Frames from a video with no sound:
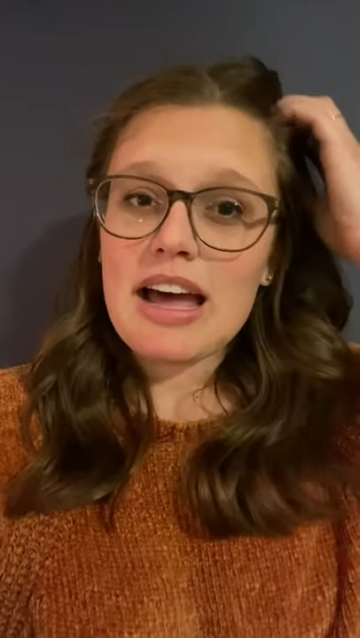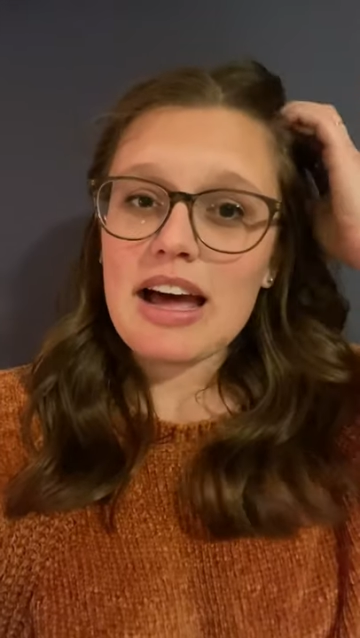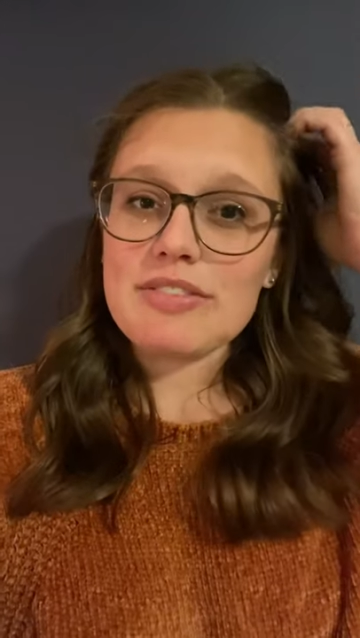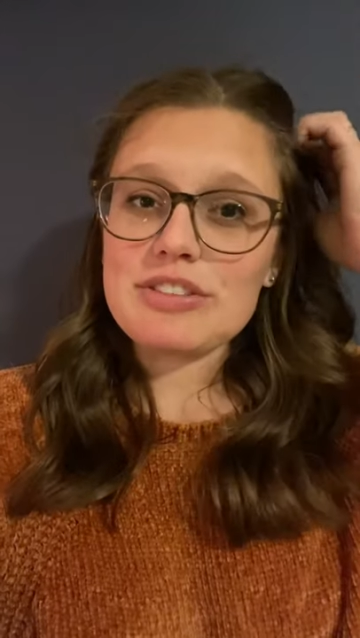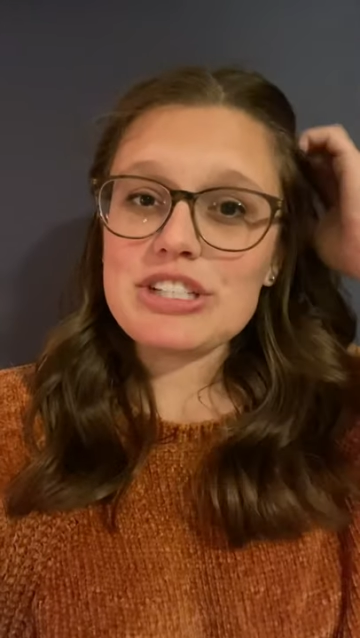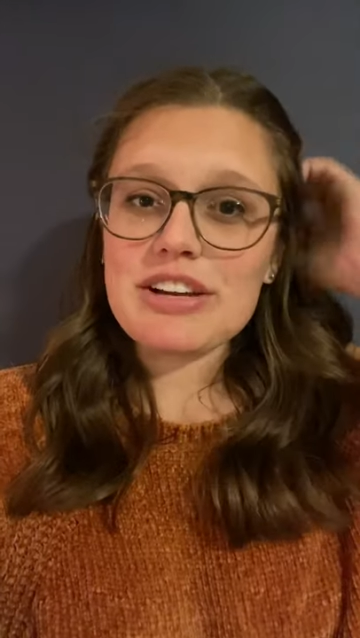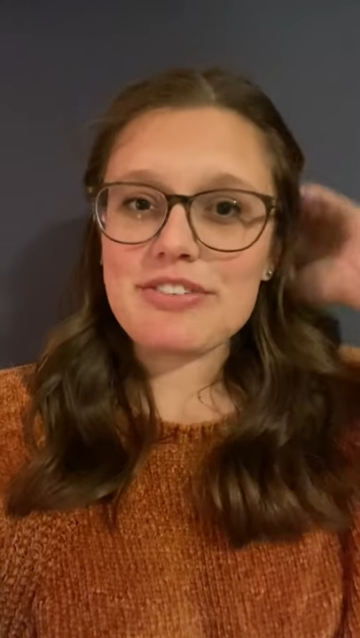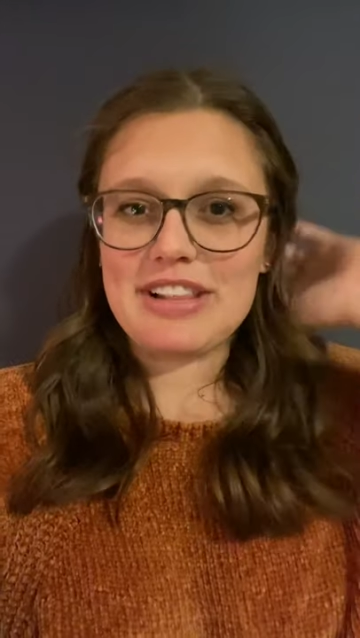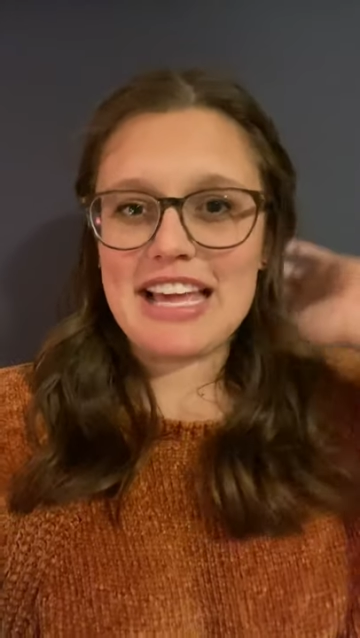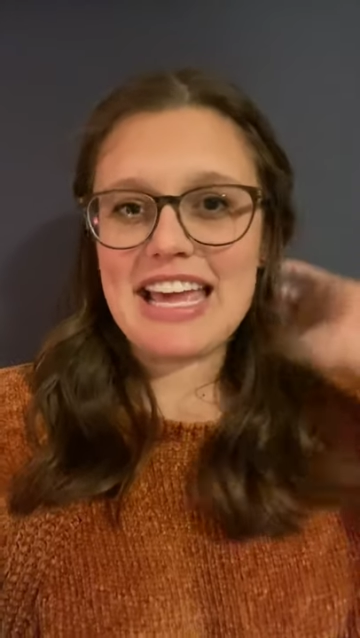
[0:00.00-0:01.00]
of
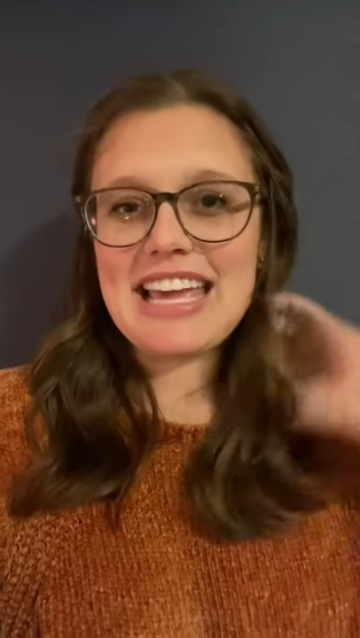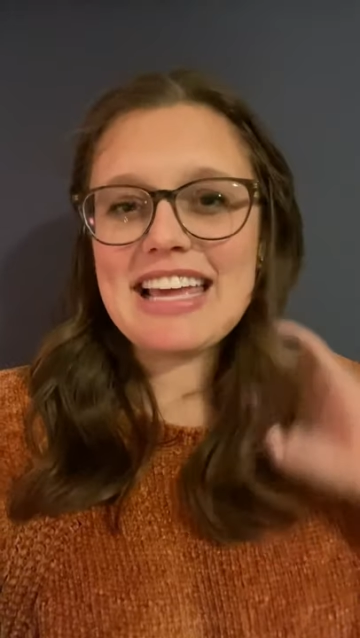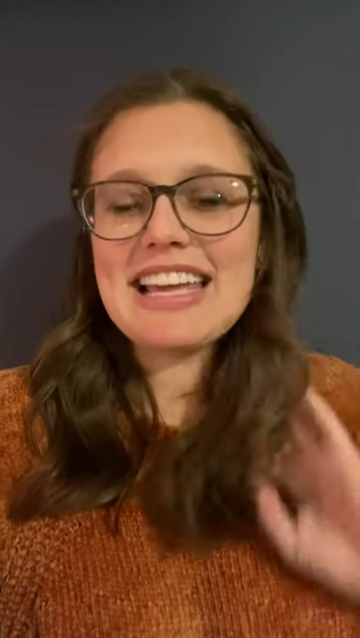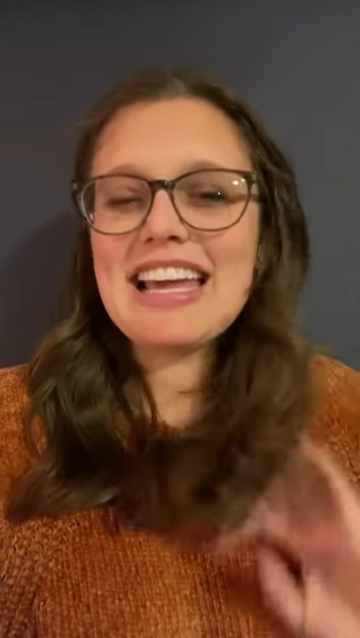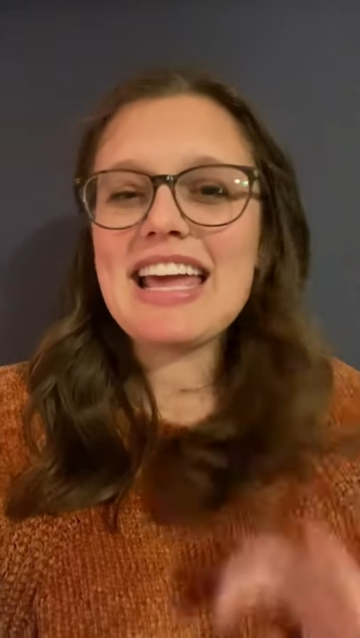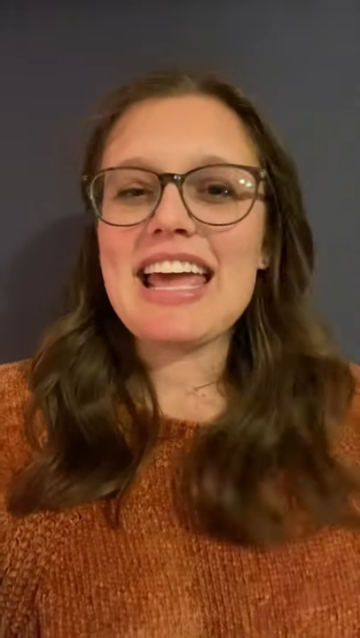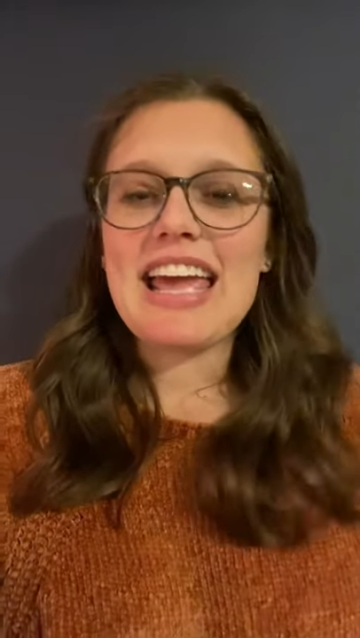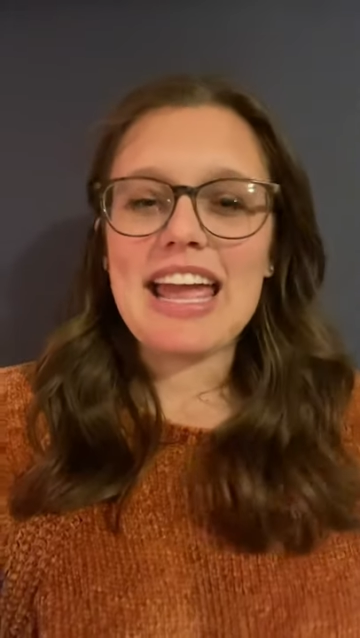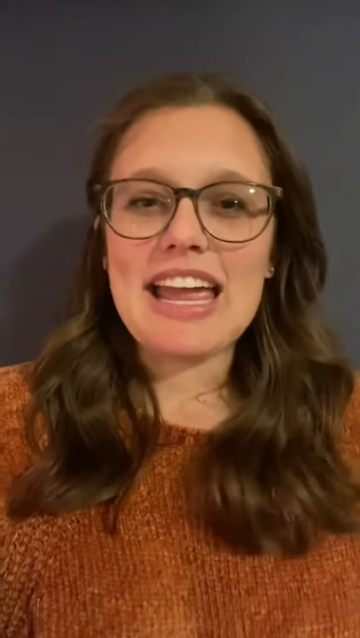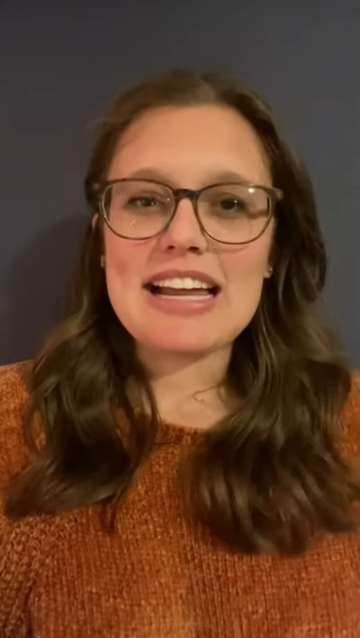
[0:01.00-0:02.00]
Chick-fil-A
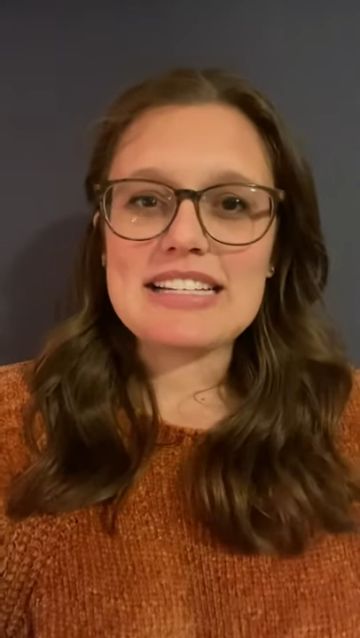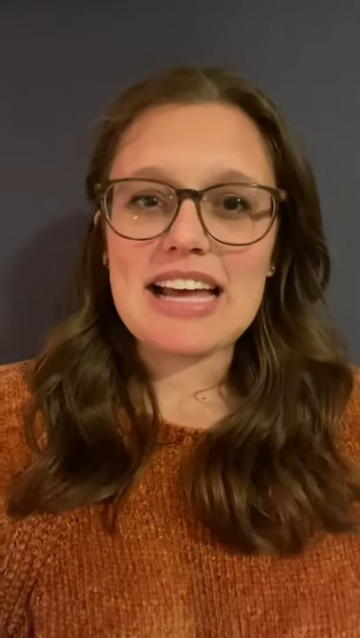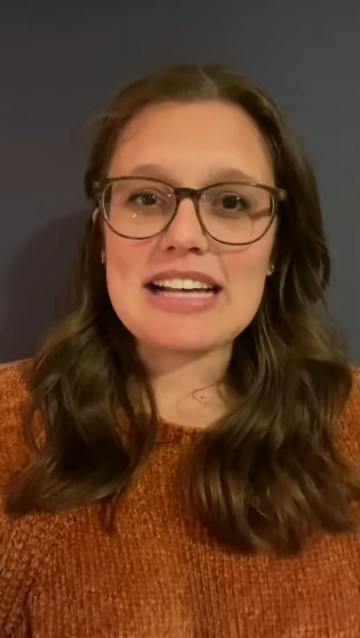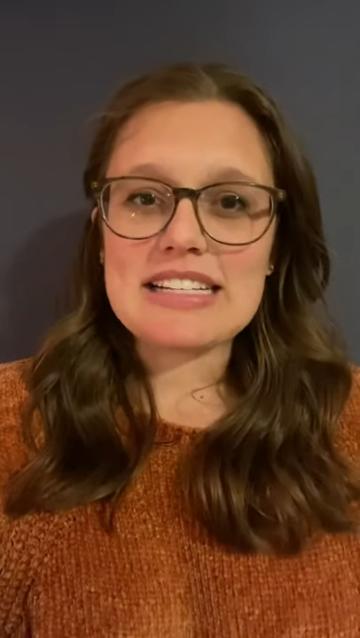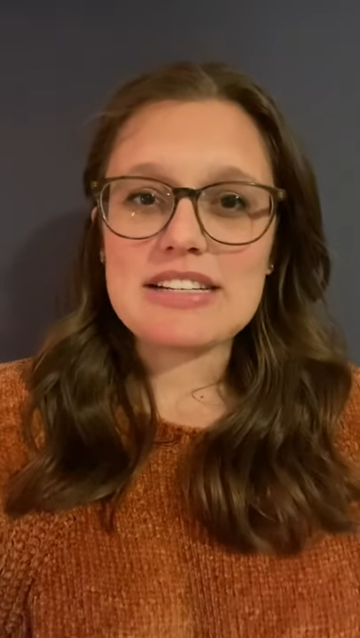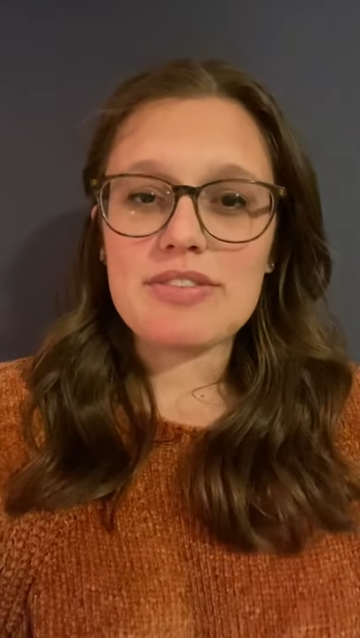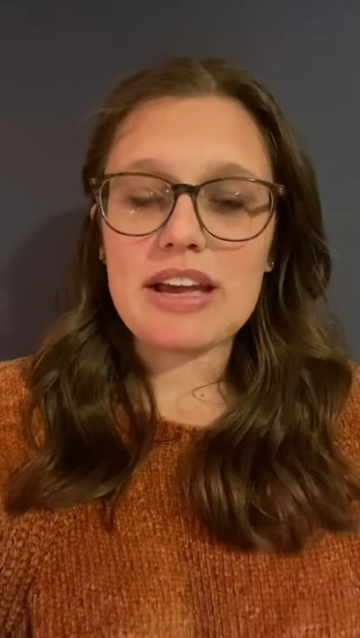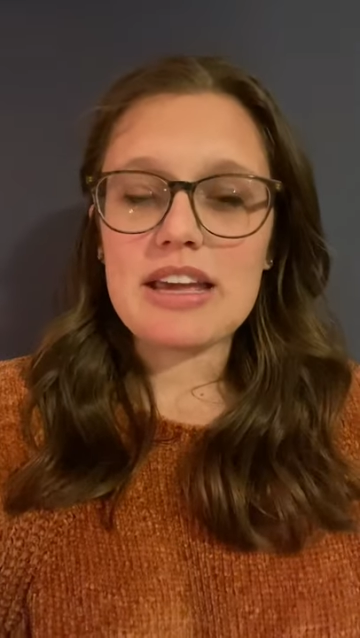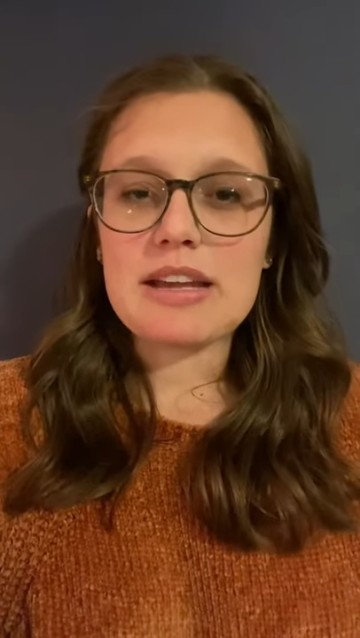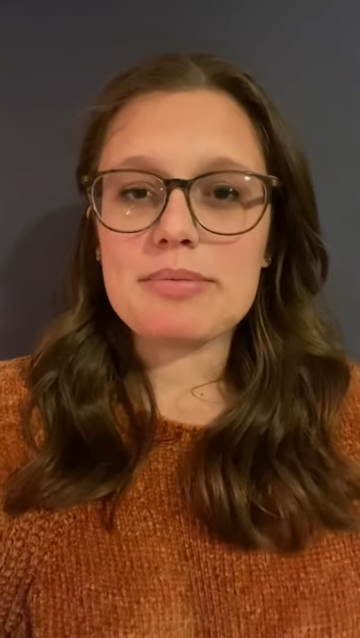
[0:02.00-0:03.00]
and asked if
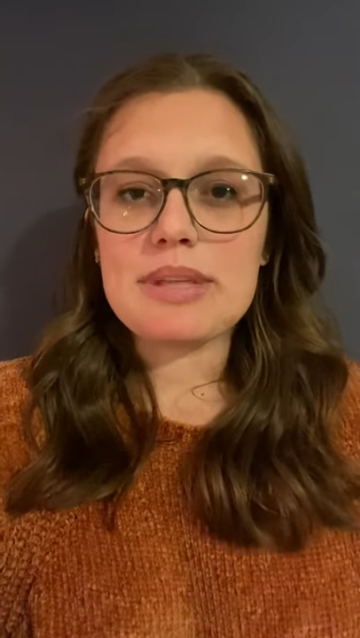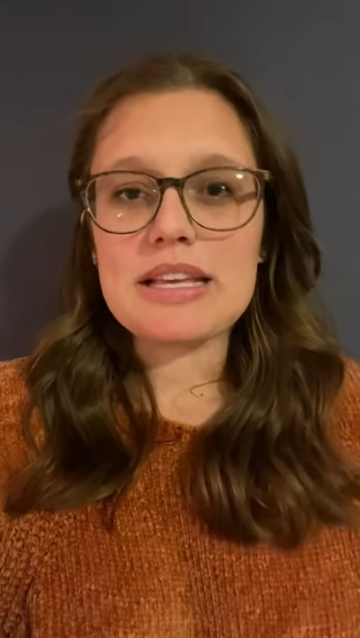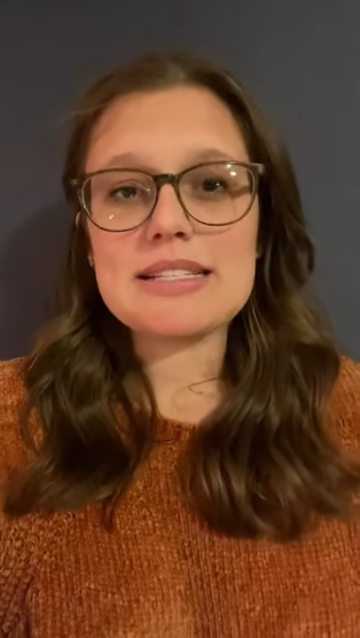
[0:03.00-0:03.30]
I could please